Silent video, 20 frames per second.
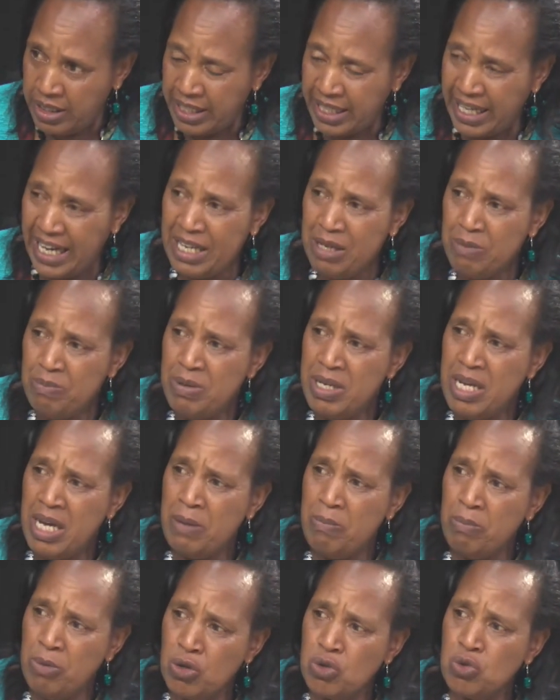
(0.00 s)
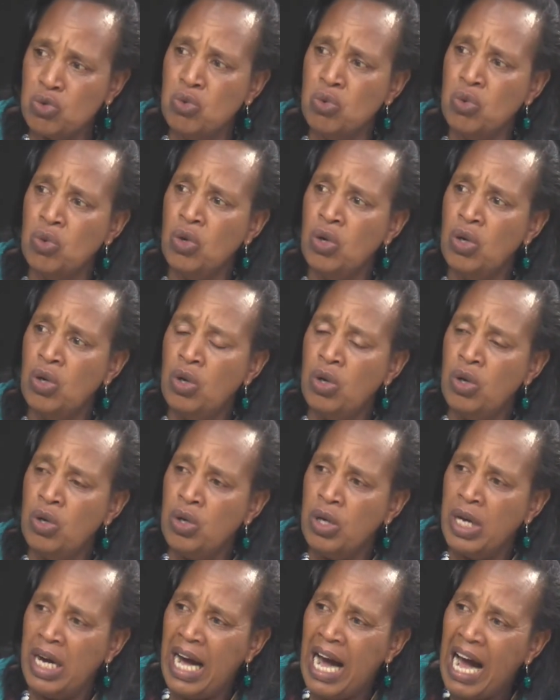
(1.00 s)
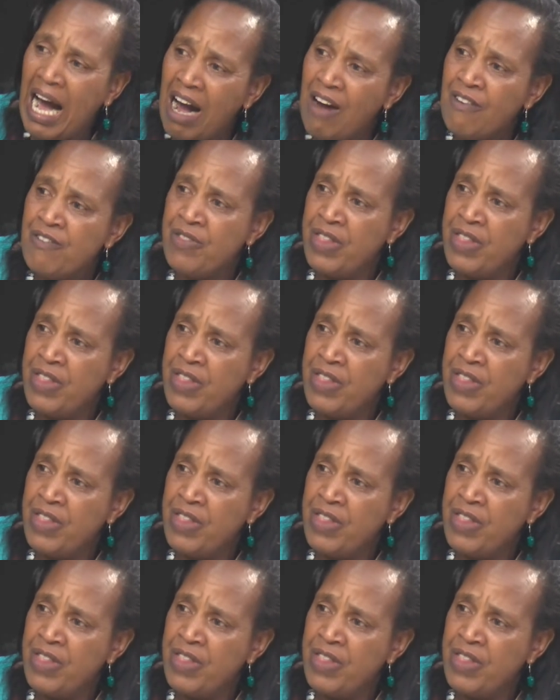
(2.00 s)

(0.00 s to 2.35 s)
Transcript: can be able to have